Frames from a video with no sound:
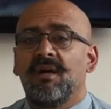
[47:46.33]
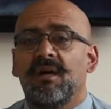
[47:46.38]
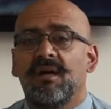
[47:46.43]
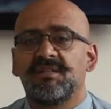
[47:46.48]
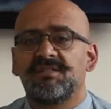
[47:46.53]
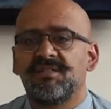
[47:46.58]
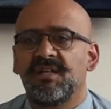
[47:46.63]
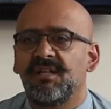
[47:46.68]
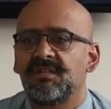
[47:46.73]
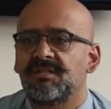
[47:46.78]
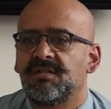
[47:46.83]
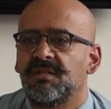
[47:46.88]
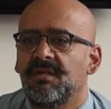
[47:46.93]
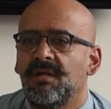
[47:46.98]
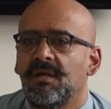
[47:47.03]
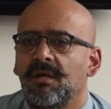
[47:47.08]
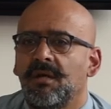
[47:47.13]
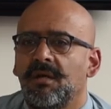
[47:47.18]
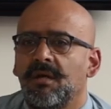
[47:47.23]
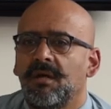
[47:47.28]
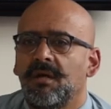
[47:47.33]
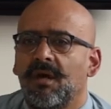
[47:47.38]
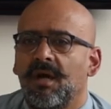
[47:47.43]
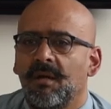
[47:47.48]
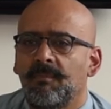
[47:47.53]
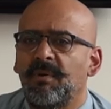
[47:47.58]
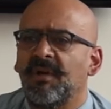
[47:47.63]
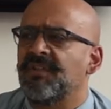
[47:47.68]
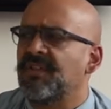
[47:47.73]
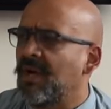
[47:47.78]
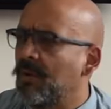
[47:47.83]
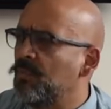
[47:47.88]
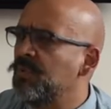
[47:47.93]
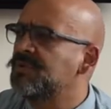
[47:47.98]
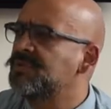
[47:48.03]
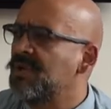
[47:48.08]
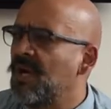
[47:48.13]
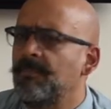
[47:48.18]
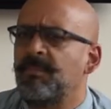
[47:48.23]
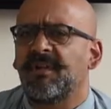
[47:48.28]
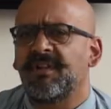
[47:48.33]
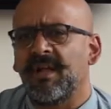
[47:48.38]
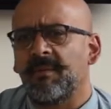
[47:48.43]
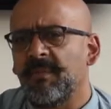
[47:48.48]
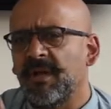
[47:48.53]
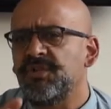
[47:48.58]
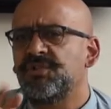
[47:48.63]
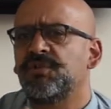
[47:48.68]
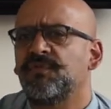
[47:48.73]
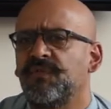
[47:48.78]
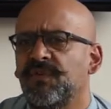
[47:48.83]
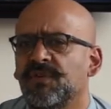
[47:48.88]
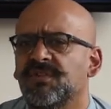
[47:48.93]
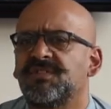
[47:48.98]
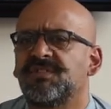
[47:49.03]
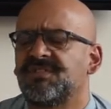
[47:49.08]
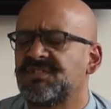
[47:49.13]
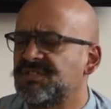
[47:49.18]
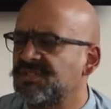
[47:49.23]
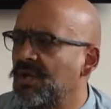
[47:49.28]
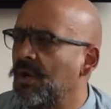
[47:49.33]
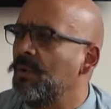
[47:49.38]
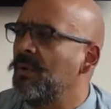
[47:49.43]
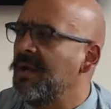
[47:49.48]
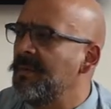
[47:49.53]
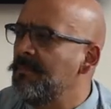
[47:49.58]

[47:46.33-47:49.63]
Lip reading: I said, I bet that made you feel so